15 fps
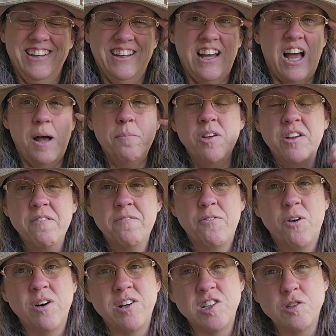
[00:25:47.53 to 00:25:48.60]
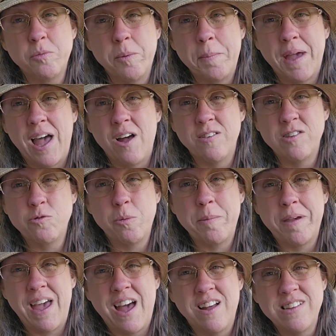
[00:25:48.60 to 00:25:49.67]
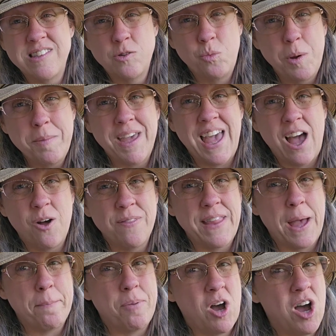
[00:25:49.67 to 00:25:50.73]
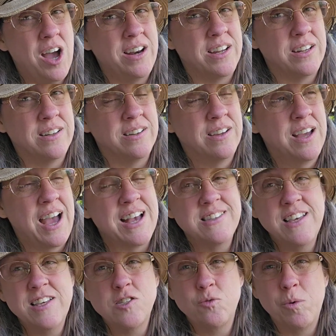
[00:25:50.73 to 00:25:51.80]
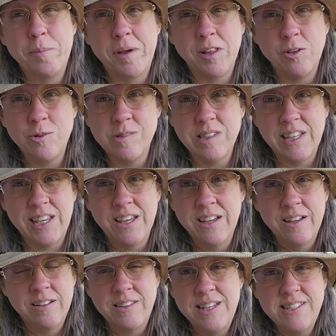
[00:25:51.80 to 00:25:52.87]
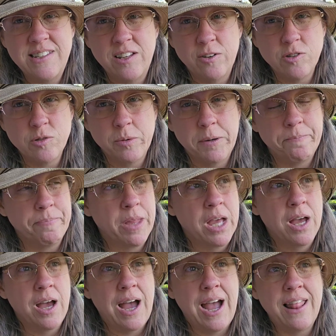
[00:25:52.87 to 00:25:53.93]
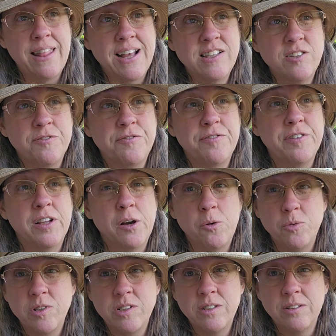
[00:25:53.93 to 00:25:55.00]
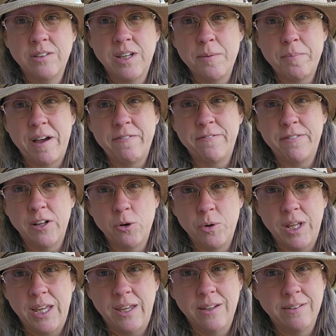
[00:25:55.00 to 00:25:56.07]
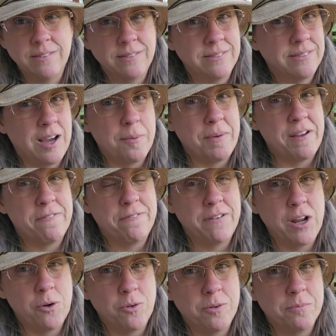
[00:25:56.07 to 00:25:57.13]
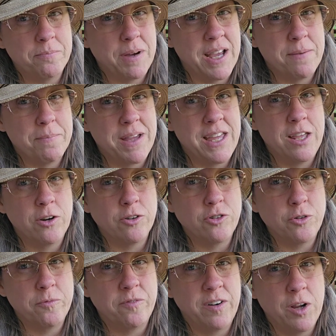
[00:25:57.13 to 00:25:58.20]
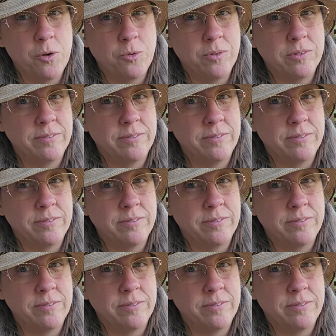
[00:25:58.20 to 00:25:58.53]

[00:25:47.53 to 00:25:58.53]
I'm looking forward to swimming out in that pond. And I say swimming loosely. Nisi don't swim. I like to float in my floaty, on my float, my inner tube float.